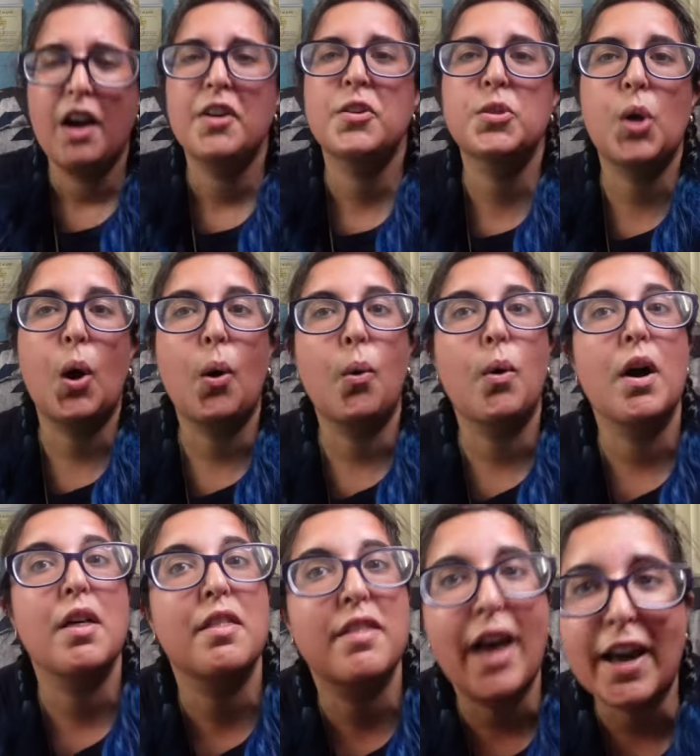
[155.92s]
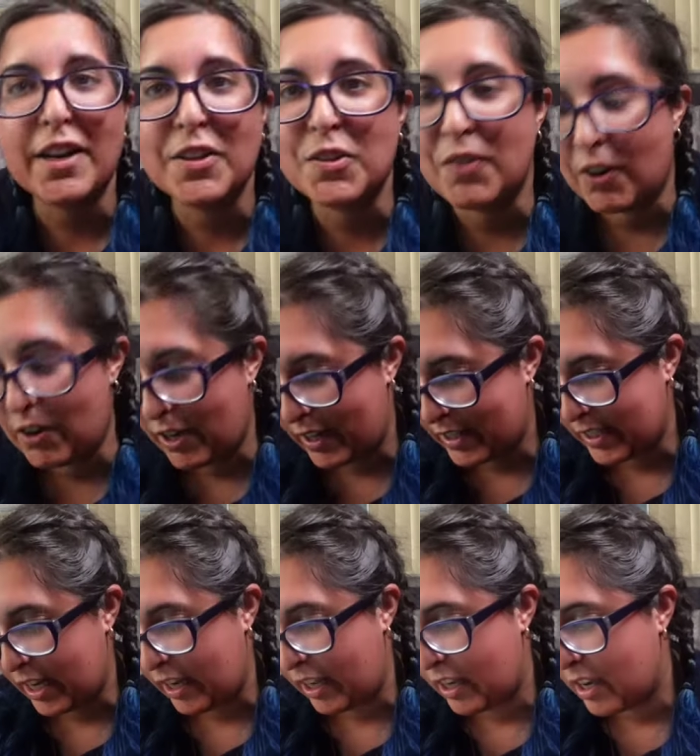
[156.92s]
So that is very
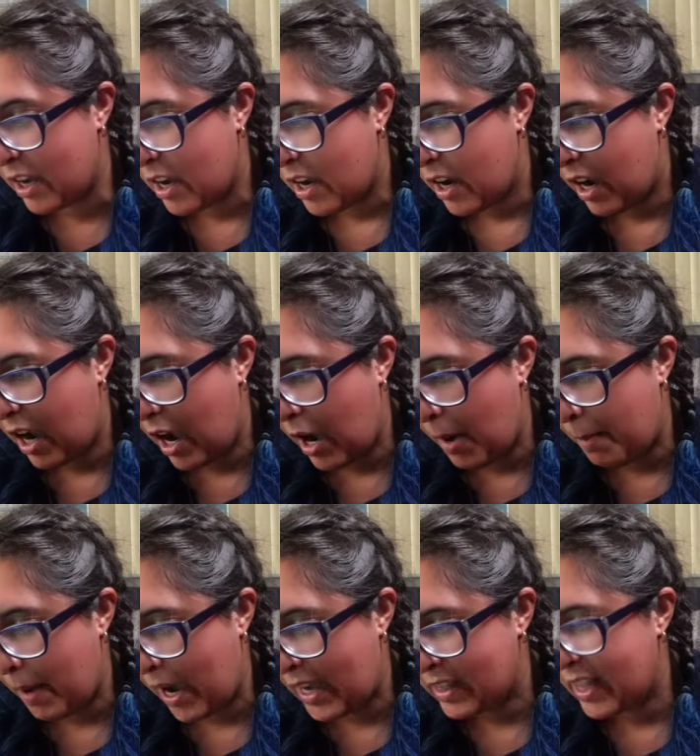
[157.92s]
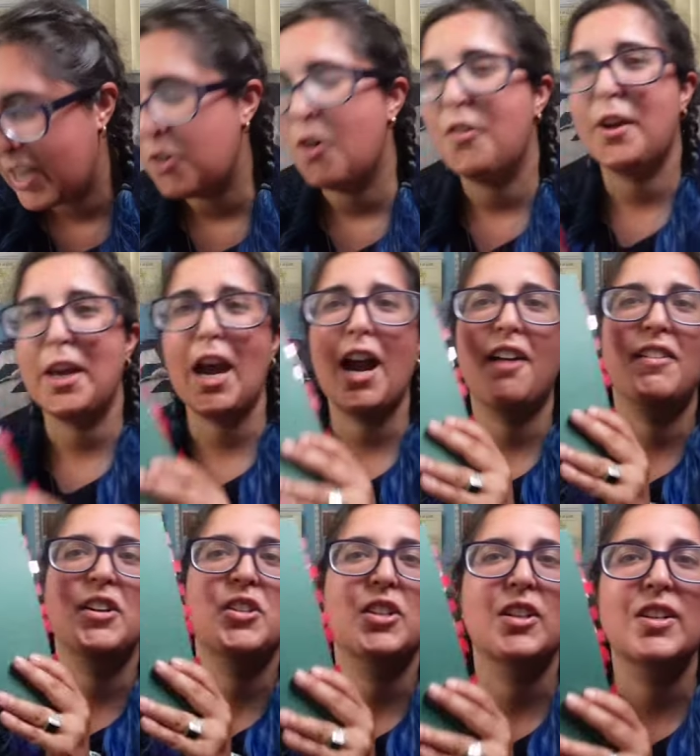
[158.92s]
exciting. Um, I like all the
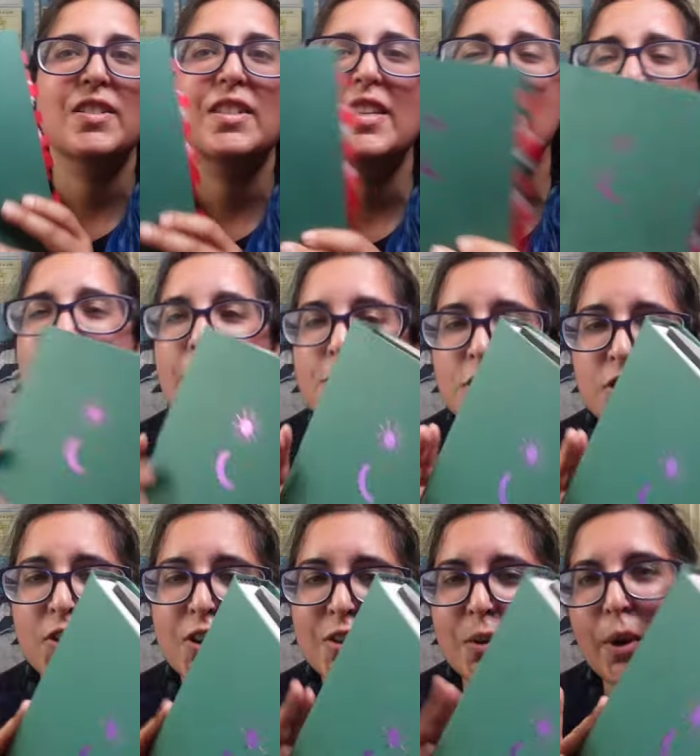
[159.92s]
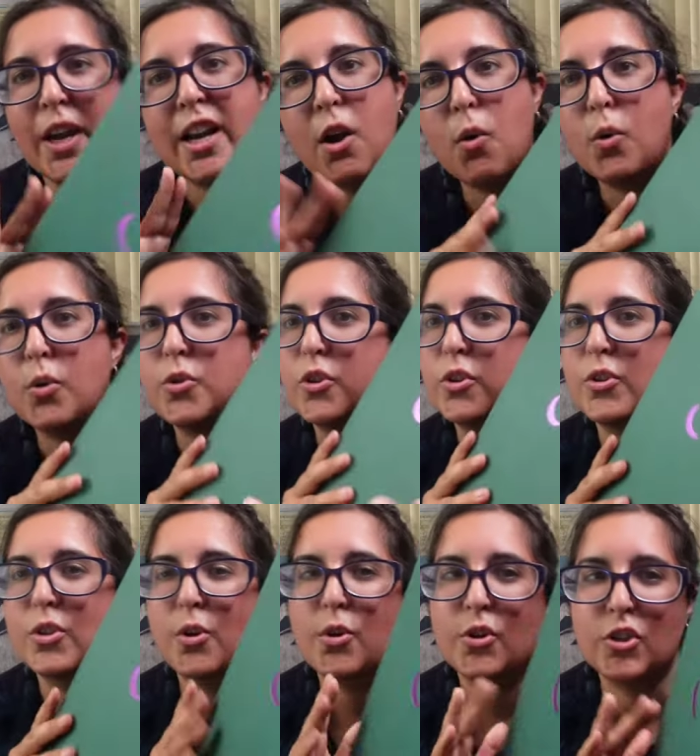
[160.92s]
characters. These characters are also getting older,
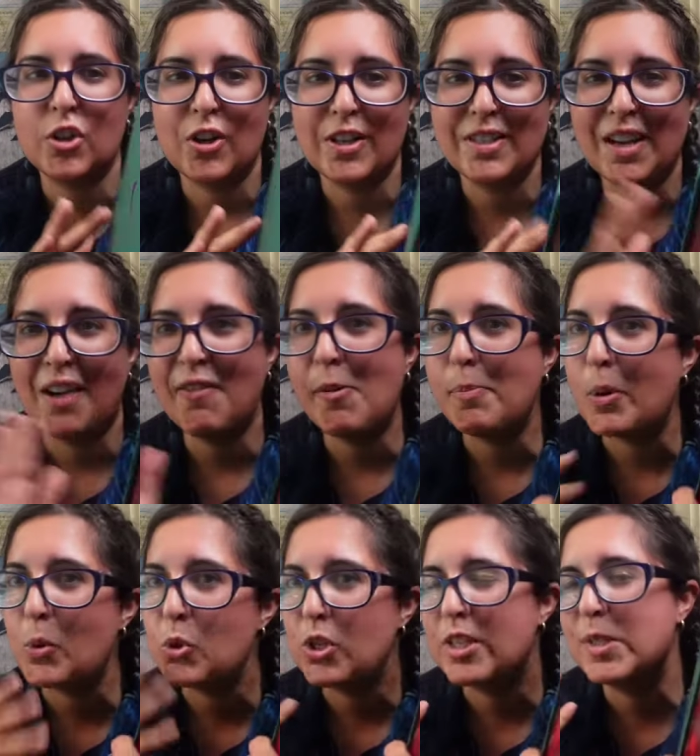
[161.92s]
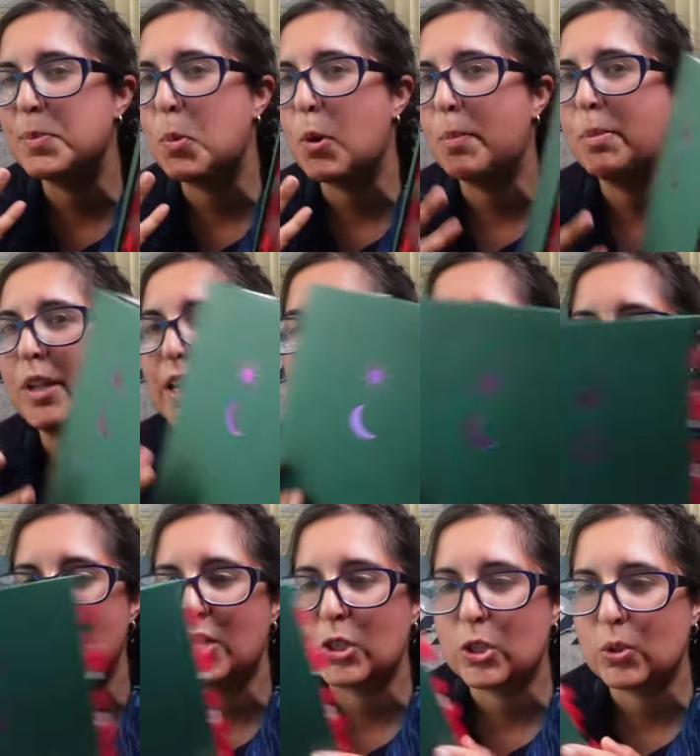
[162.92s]
so you're starting to have emotions more play
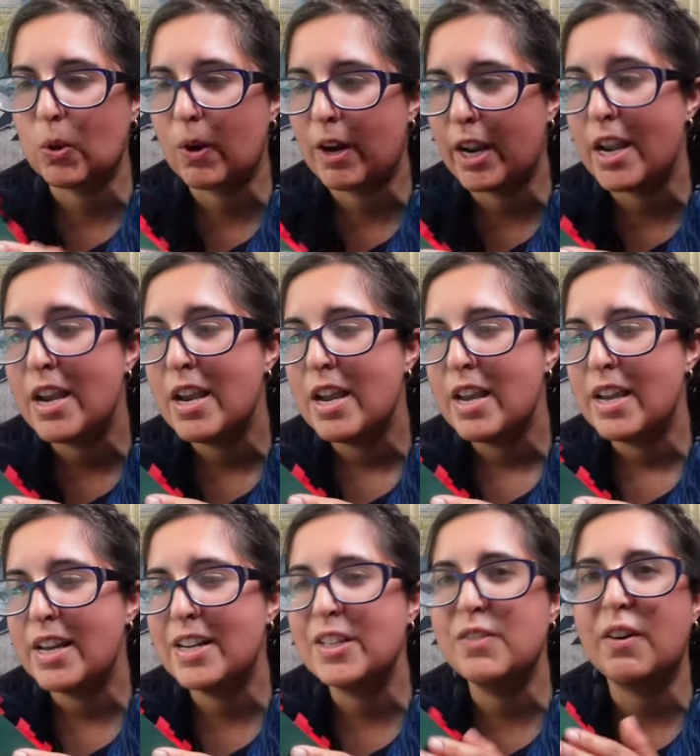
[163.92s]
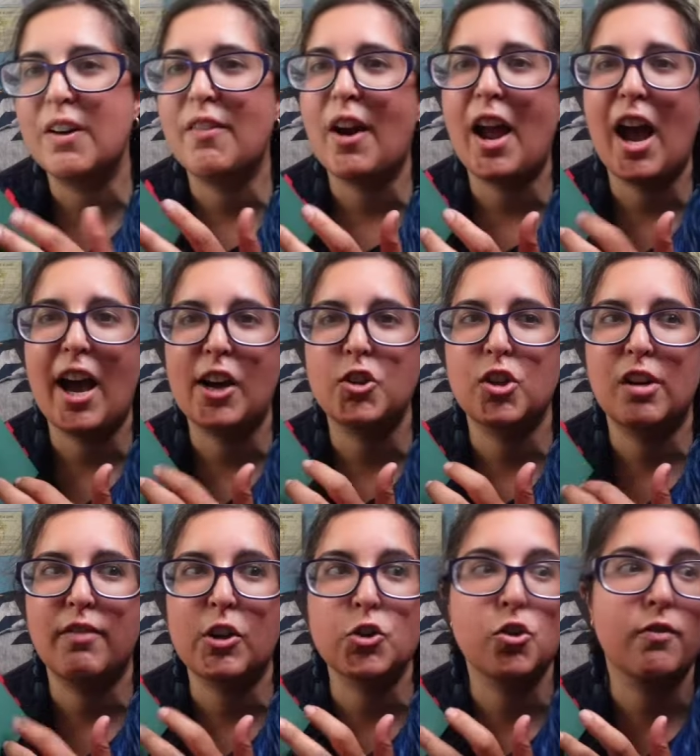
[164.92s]
into this story. It is very, very
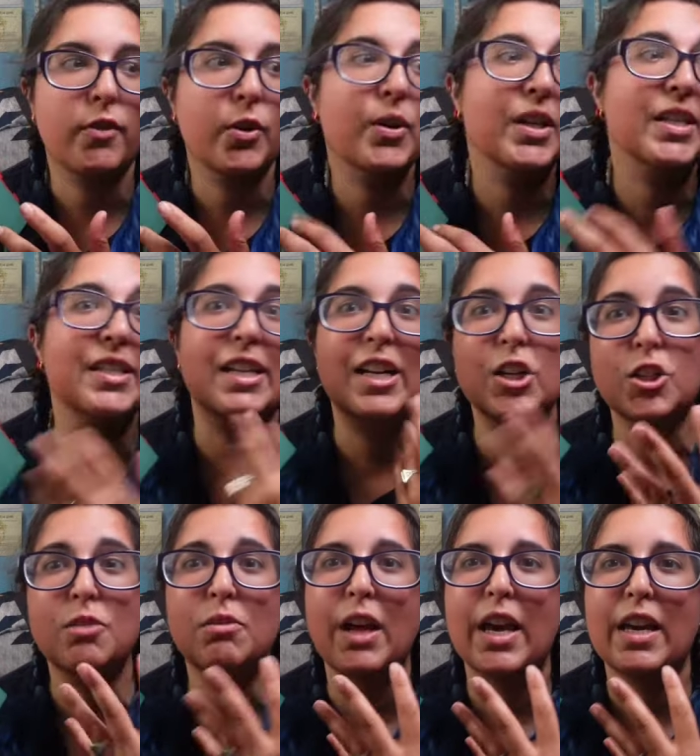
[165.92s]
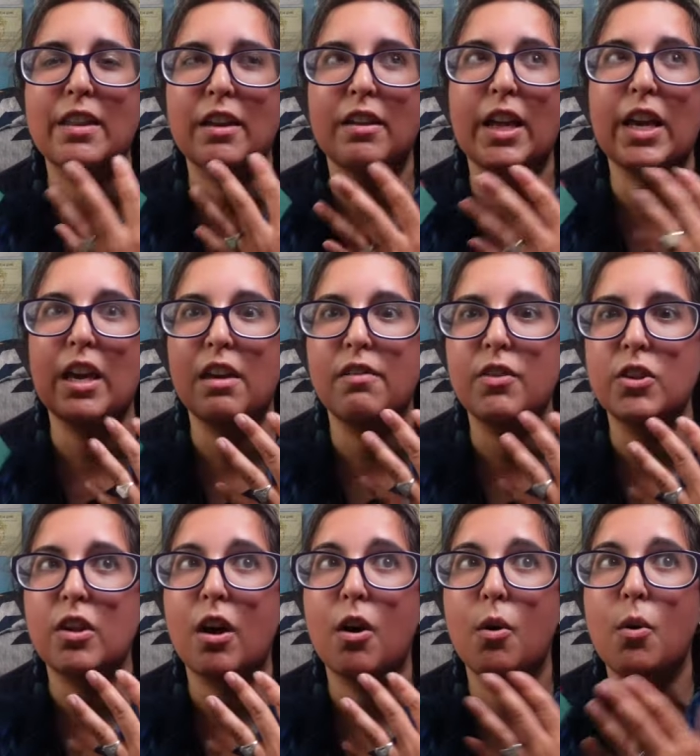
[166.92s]
action-adventure focused, and I do like that, like, even
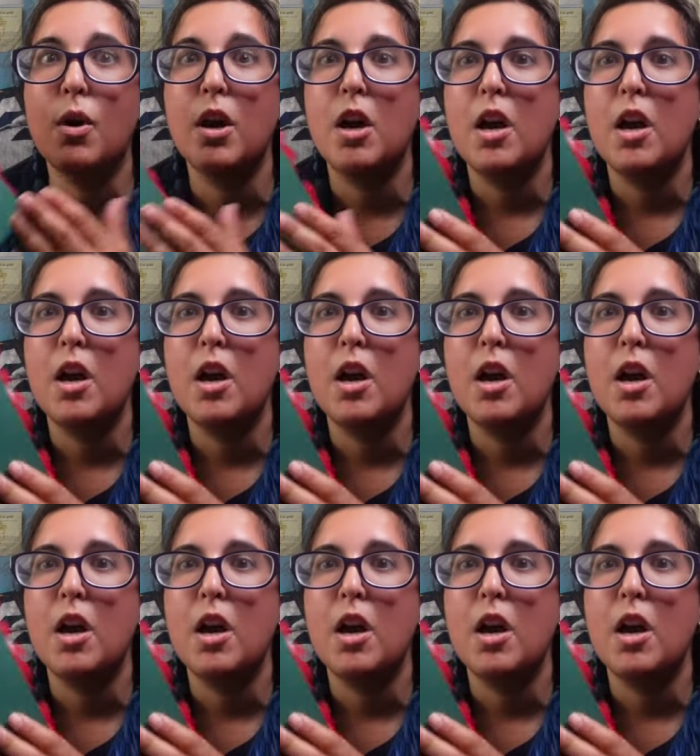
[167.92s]
though